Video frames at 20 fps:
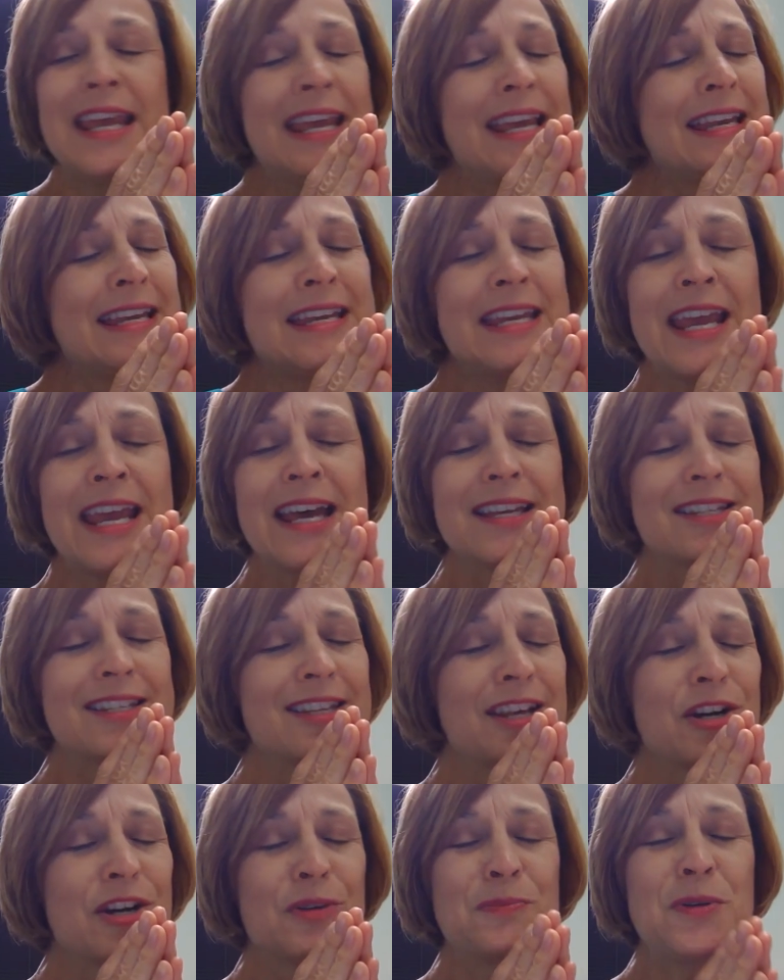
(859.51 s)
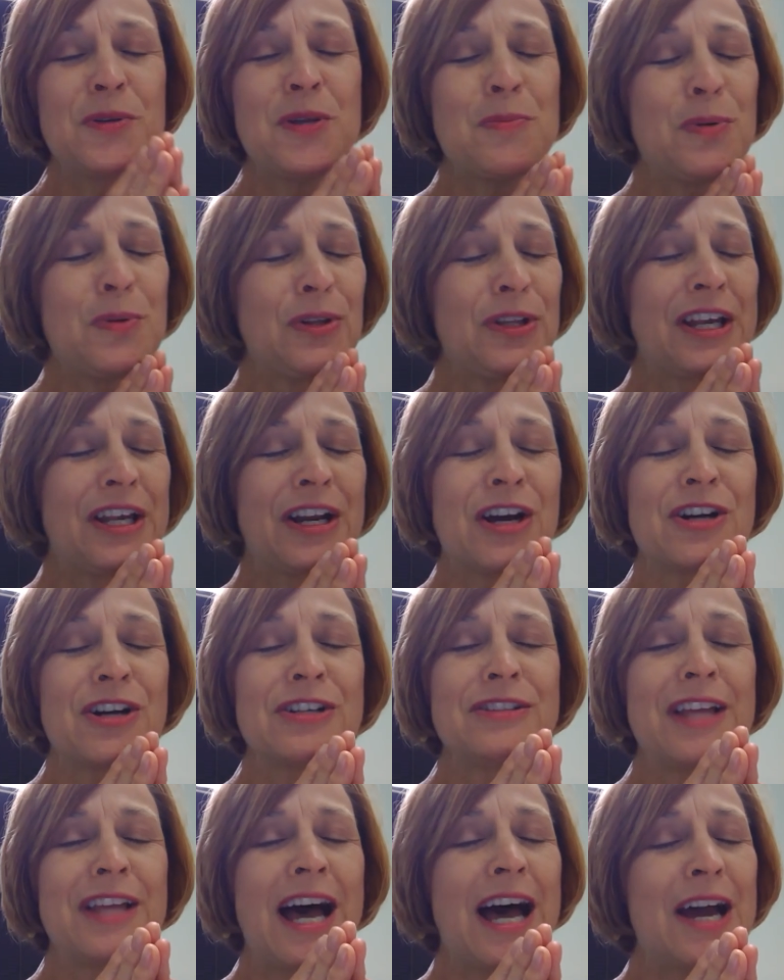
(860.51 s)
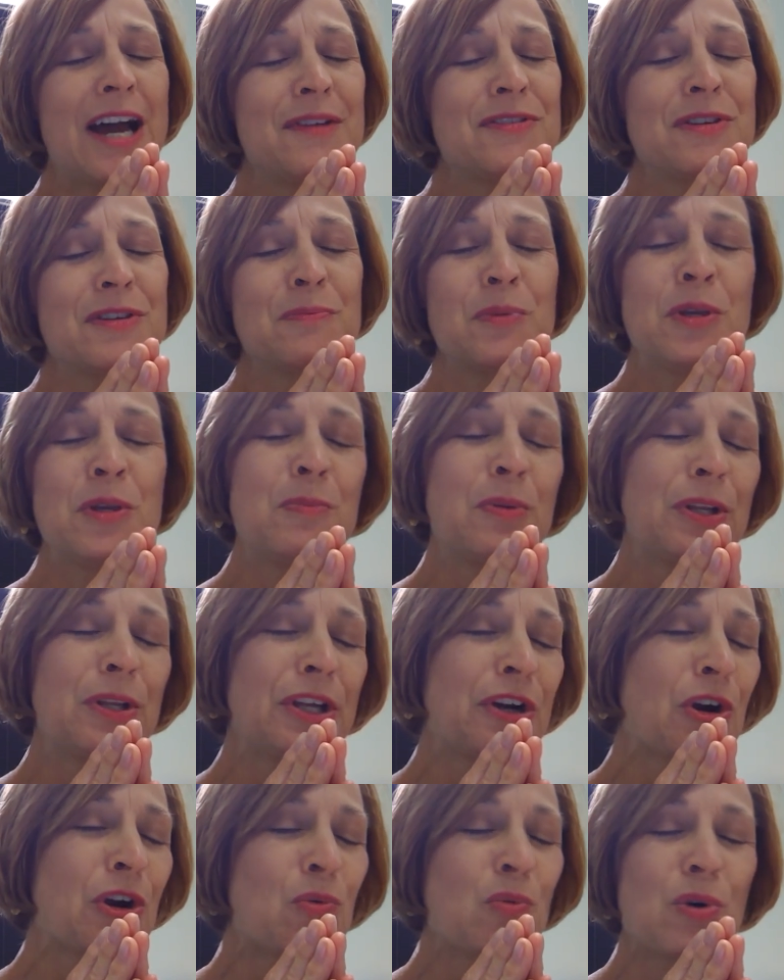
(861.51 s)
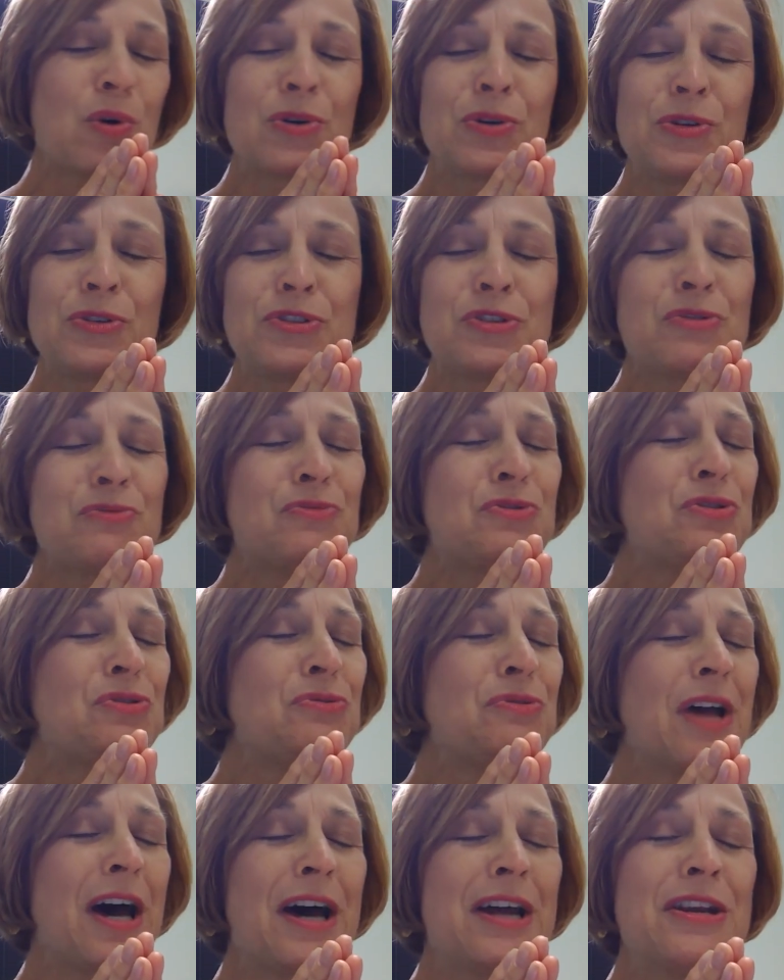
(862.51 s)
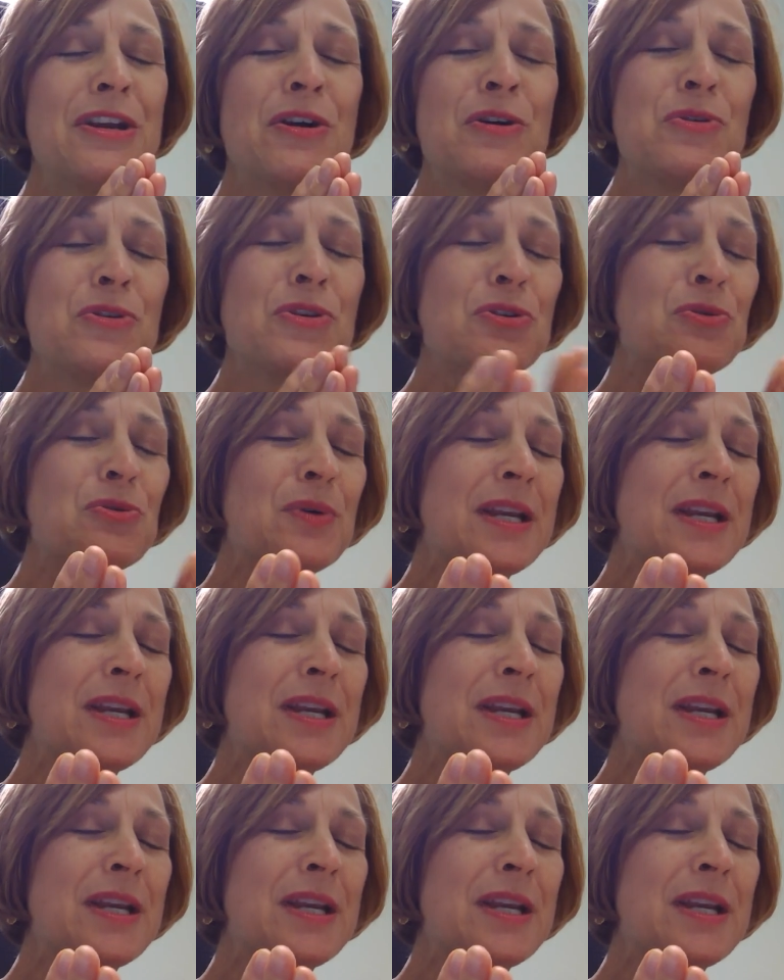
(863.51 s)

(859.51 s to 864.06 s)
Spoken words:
And yes, there are people in our lives and people in our world who do not know you.